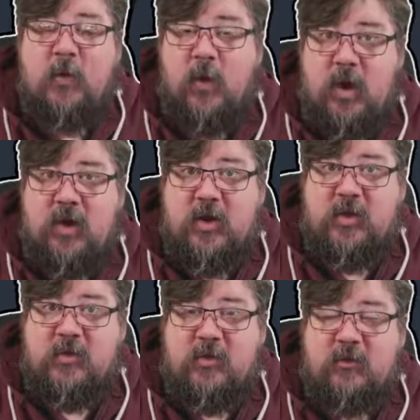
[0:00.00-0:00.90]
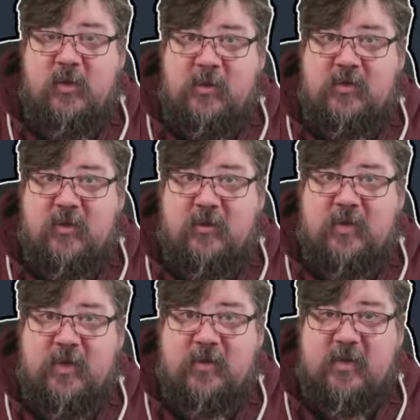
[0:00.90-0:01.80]
really good
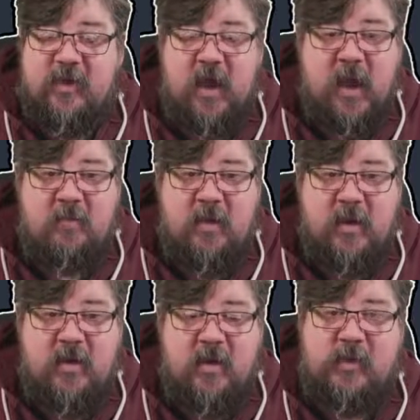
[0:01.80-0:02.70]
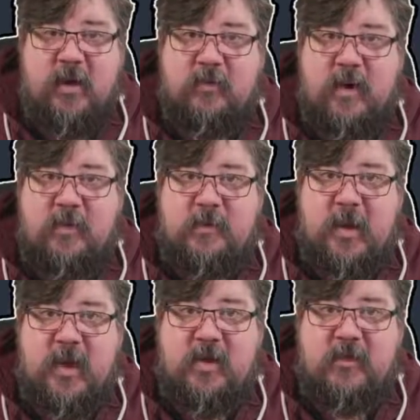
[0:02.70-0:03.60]
resources that I'm no doubt going to be
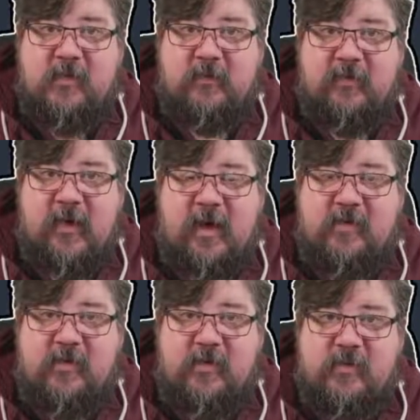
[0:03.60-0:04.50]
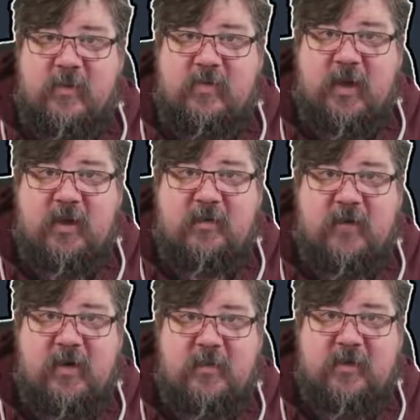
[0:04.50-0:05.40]
making use of fairly soon. So thank you
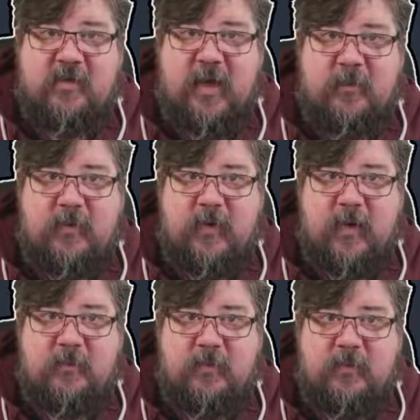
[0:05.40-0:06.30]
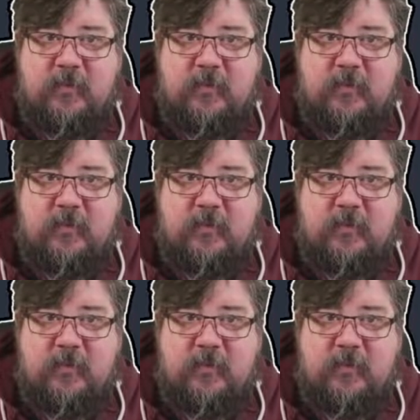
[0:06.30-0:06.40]
very much for that, Bruno.